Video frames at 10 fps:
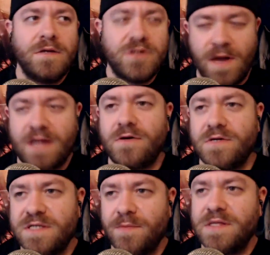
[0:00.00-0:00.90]
director
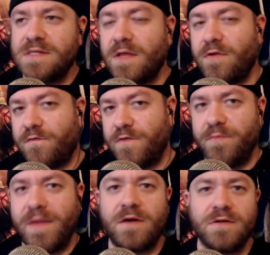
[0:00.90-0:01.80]
as some of these other
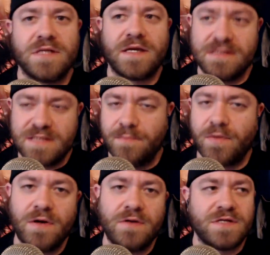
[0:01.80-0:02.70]
filmmakers, like a Tim
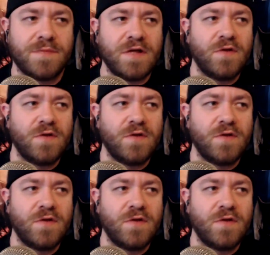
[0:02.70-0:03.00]
Burton or something,